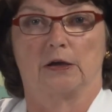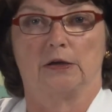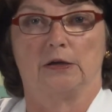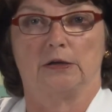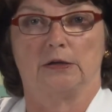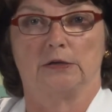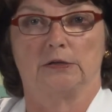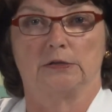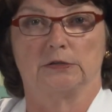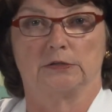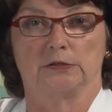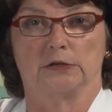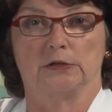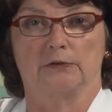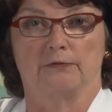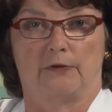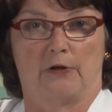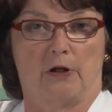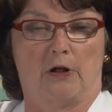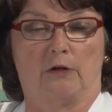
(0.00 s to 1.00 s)
is
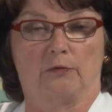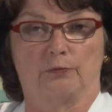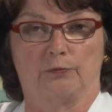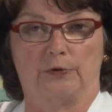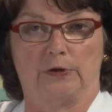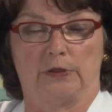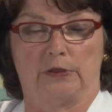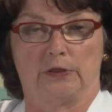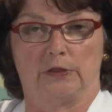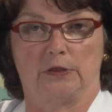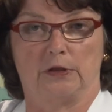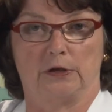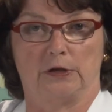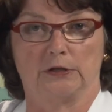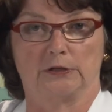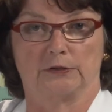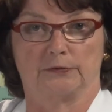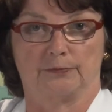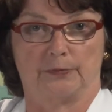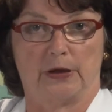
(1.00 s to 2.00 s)
involved with
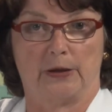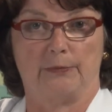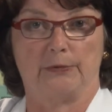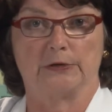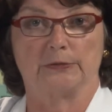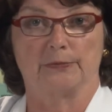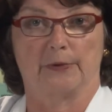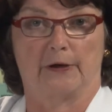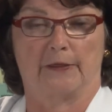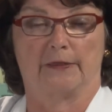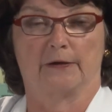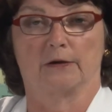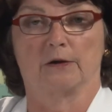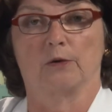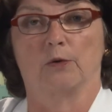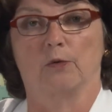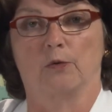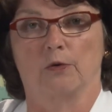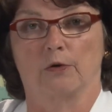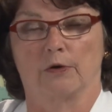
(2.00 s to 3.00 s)
his baby's mother
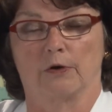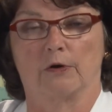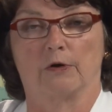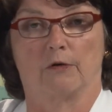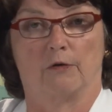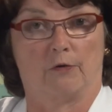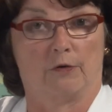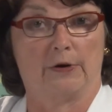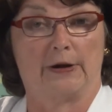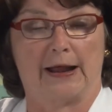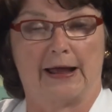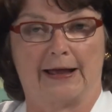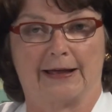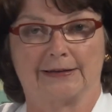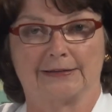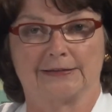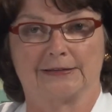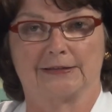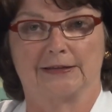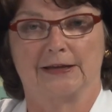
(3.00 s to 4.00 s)
or
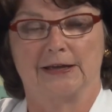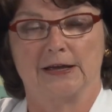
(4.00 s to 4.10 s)
not.